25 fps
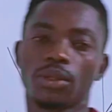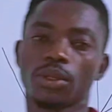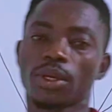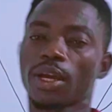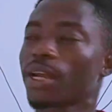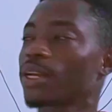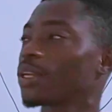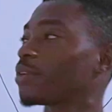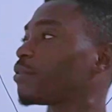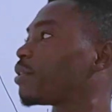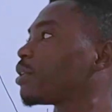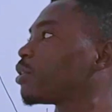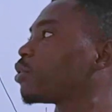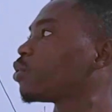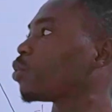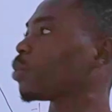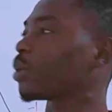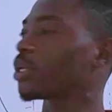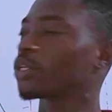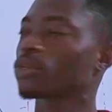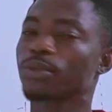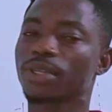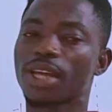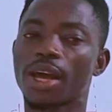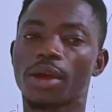You can even do
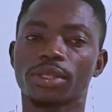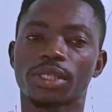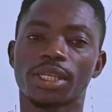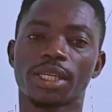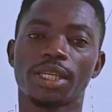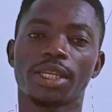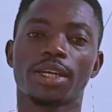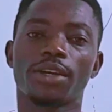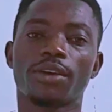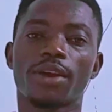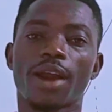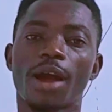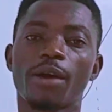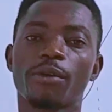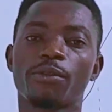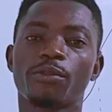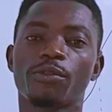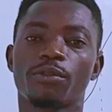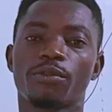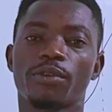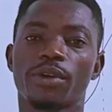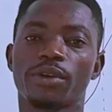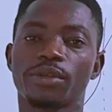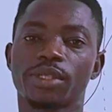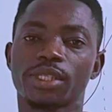it without any graph.
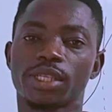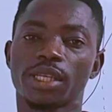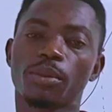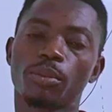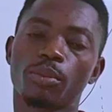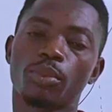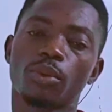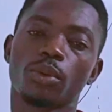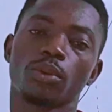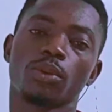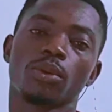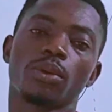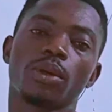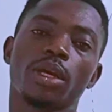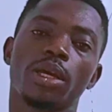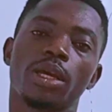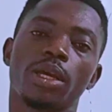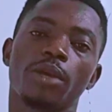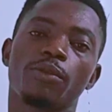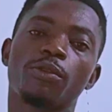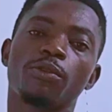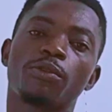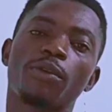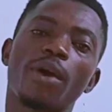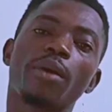Very simple. If
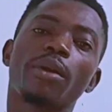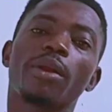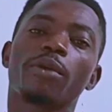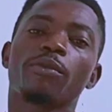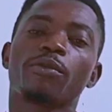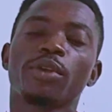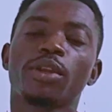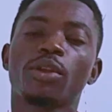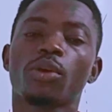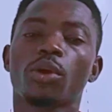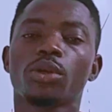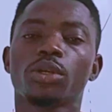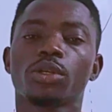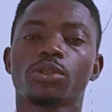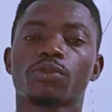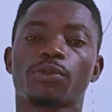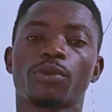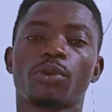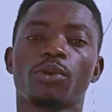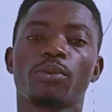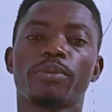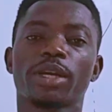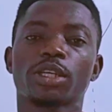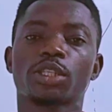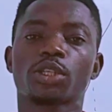you found the video
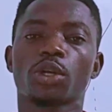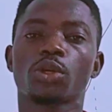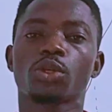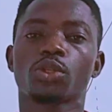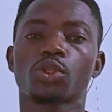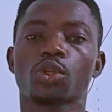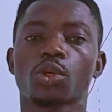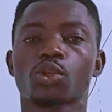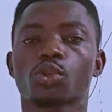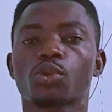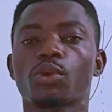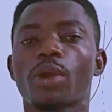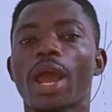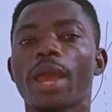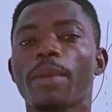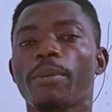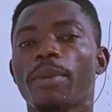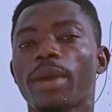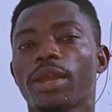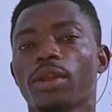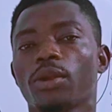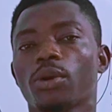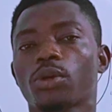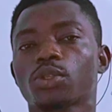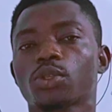useful, make sure you subscribe
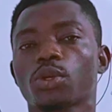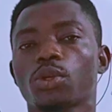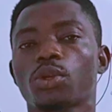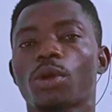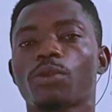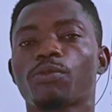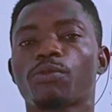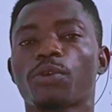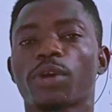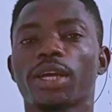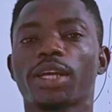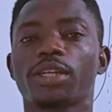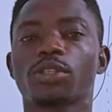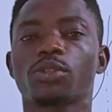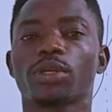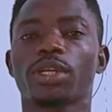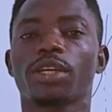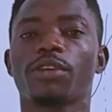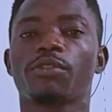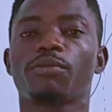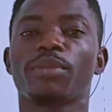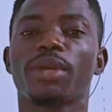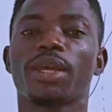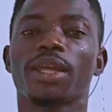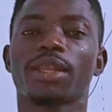and also don't forget to
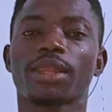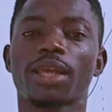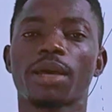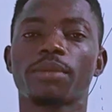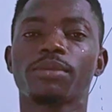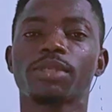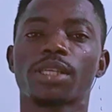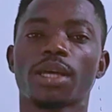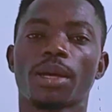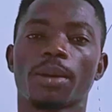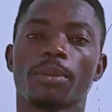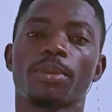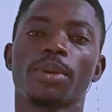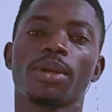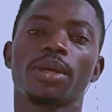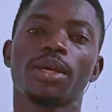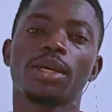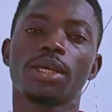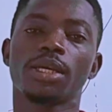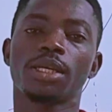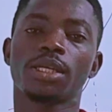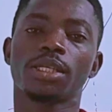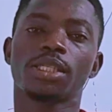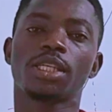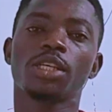give me a thumbs up.
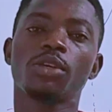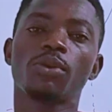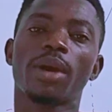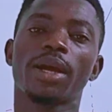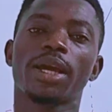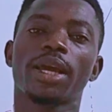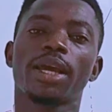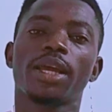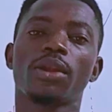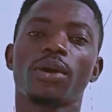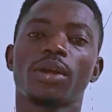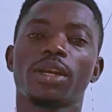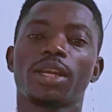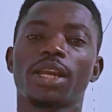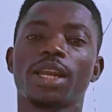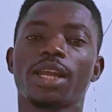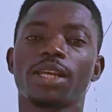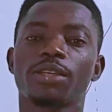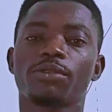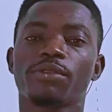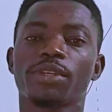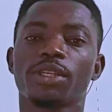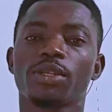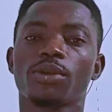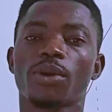See you again on the
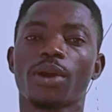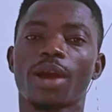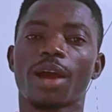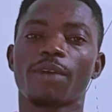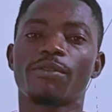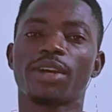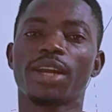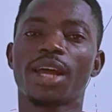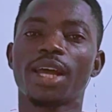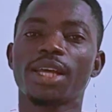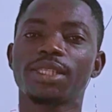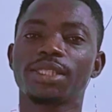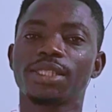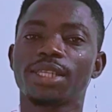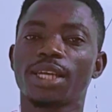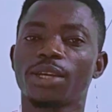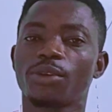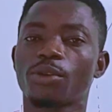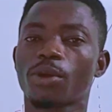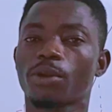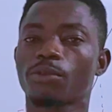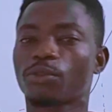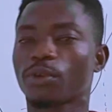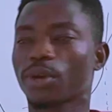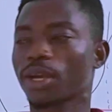next video. Have a nice day.
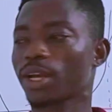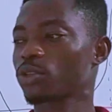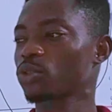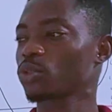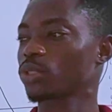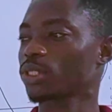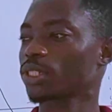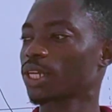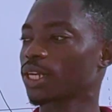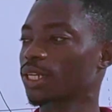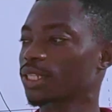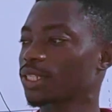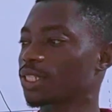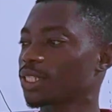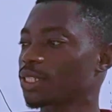Don't forget to check